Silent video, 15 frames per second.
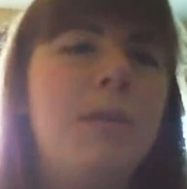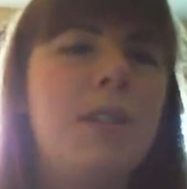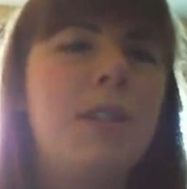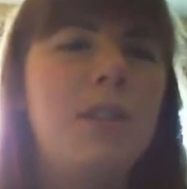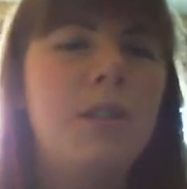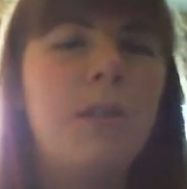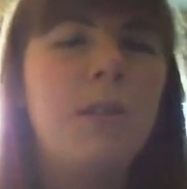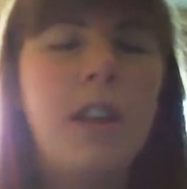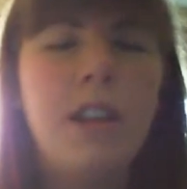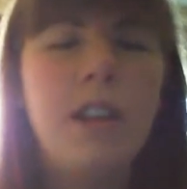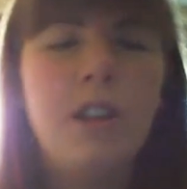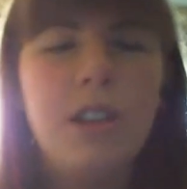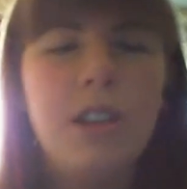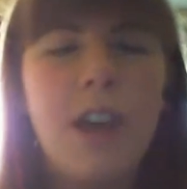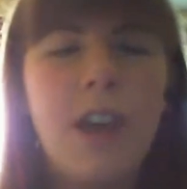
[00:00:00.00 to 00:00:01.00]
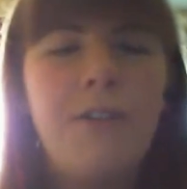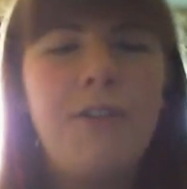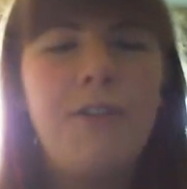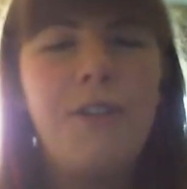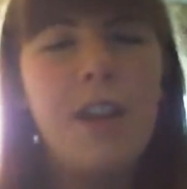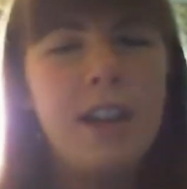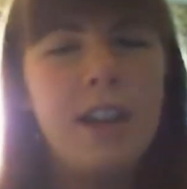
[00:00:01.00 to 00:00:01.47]
with storage that
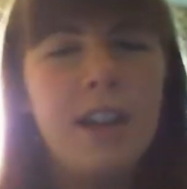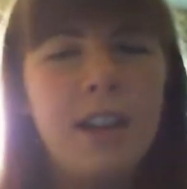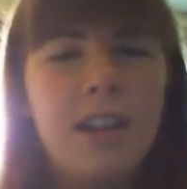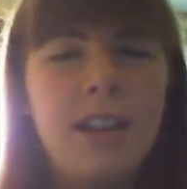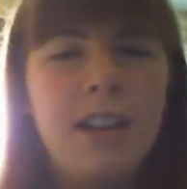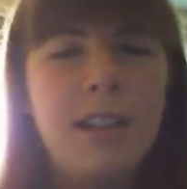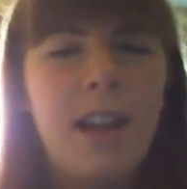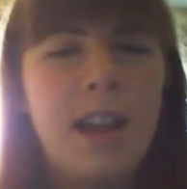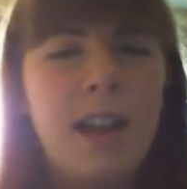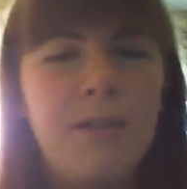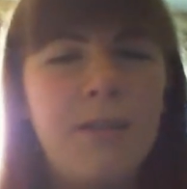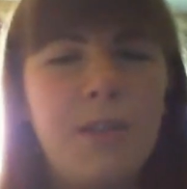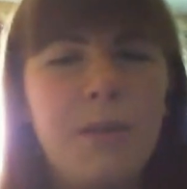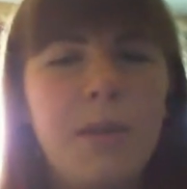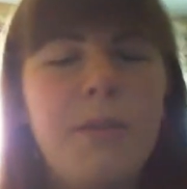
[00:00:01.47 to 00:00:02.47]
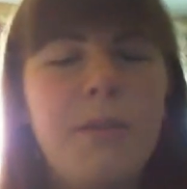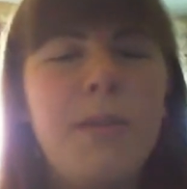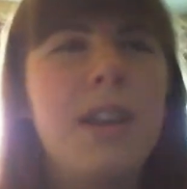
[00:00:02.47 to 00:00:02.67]
fit the design of the room,